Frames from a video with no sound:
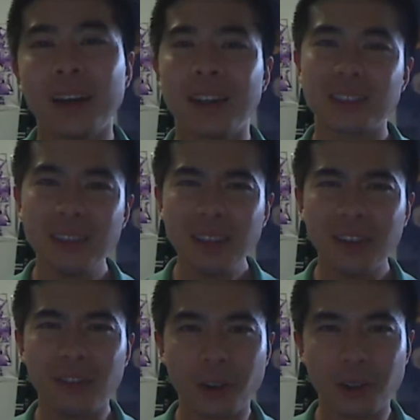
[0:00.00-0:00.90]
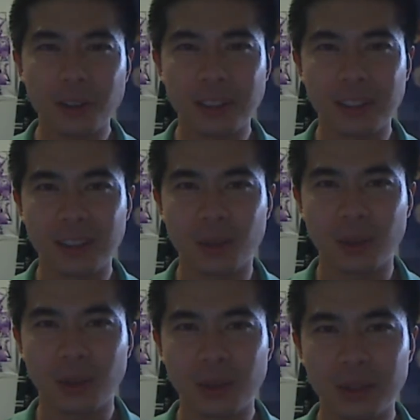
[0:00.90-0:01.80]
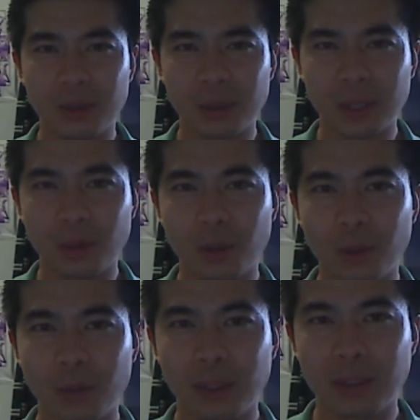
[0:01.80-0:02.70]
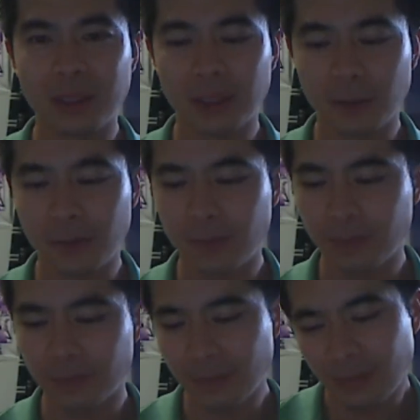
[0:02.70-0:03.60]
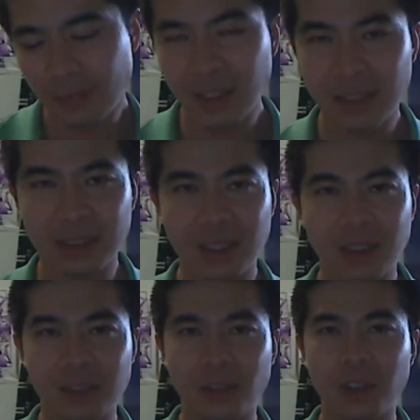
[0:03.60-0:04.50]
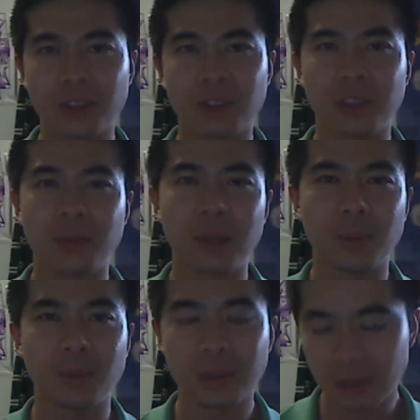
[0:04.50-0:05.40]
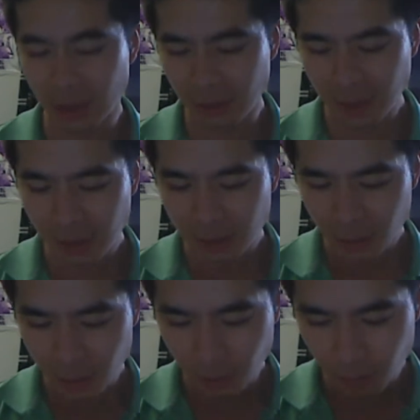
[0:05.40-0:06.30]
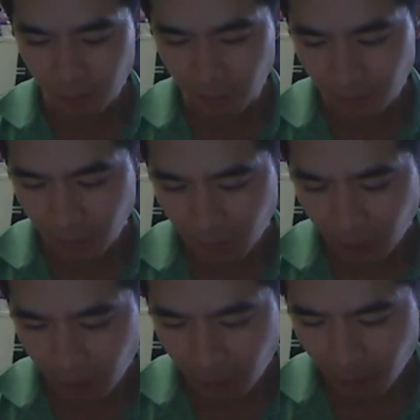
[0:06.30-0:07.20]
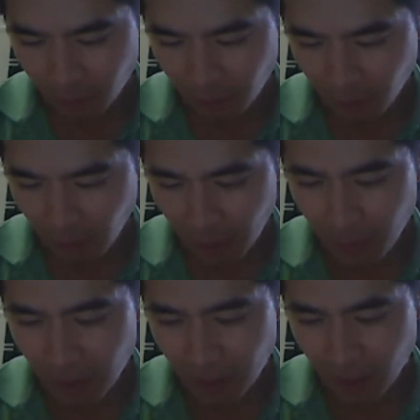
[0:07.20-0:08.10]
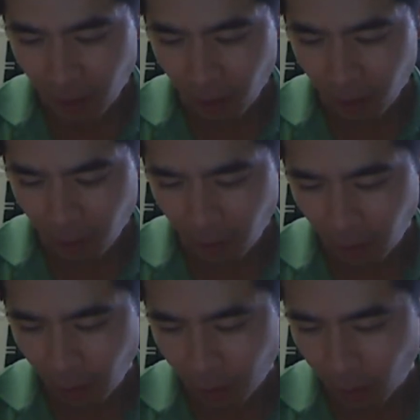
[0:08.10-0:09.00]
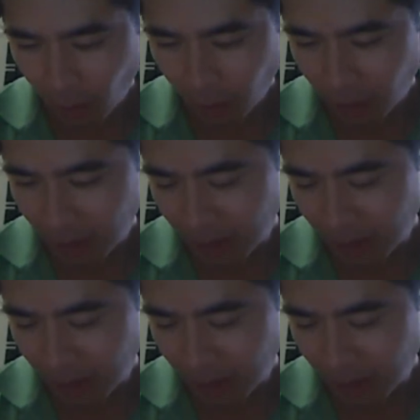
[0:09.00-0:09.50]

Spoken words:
It's got like photos in it as well, which is really cool because you get to see these photos of these people and stuff. It's really awesome. I'm a Leo. I was born on a